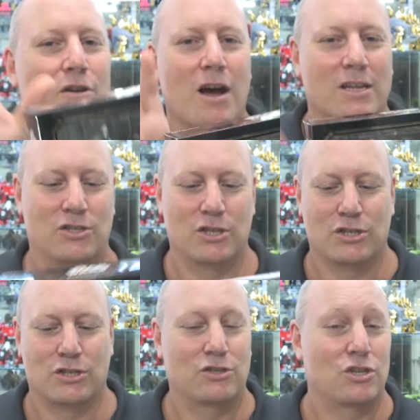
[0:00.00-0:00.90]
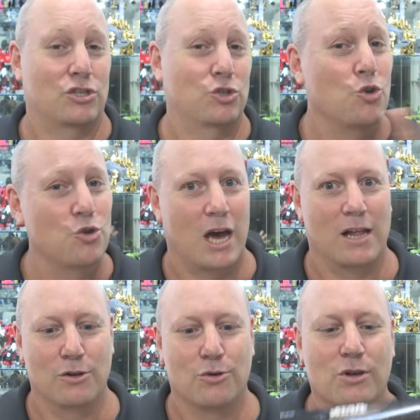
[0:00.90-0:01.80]
Arts just do
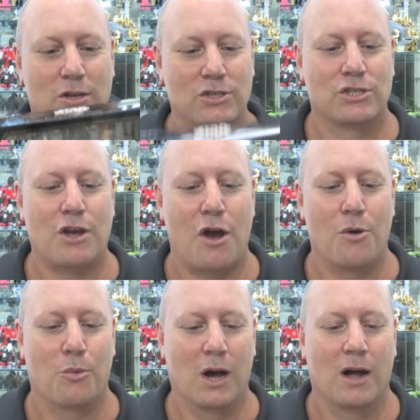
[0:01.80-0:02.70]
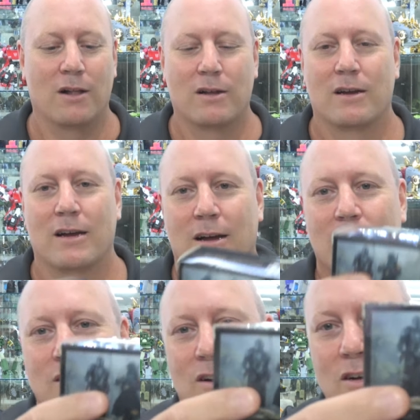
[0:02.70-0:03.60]
that look so well.
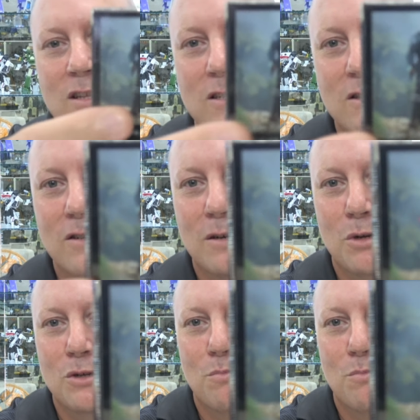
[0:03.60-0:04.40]
I got this little image